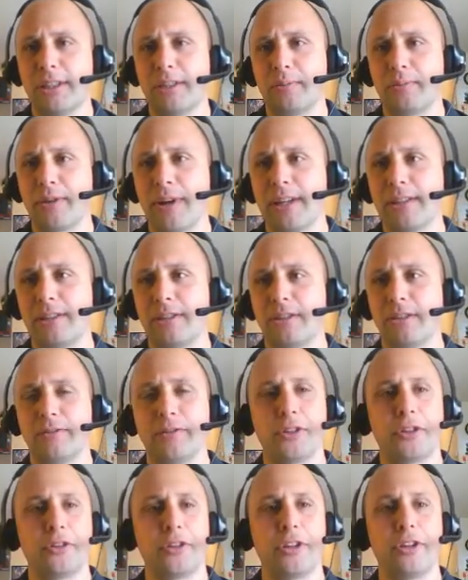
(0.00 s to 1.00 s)
is the process
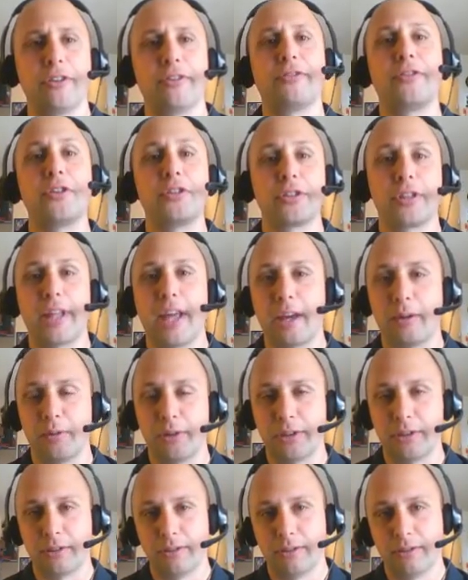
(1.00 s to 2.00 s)
of learning your first
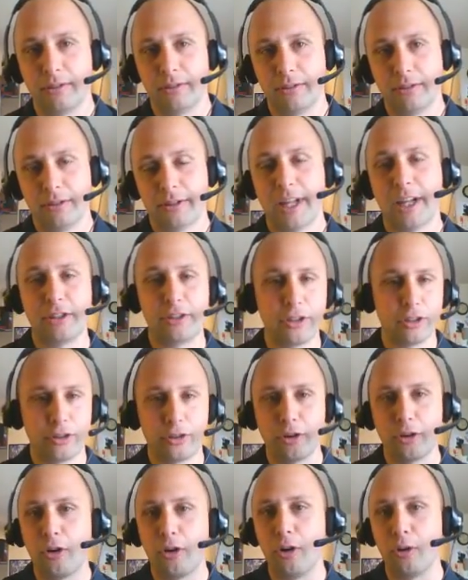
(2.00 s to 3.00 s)
language. That's
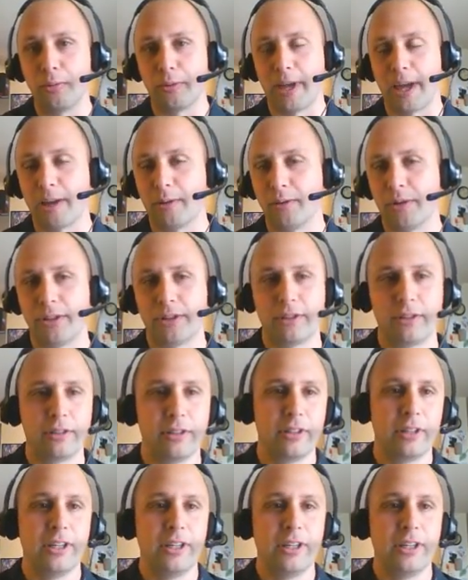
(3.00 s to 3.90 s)
your home language.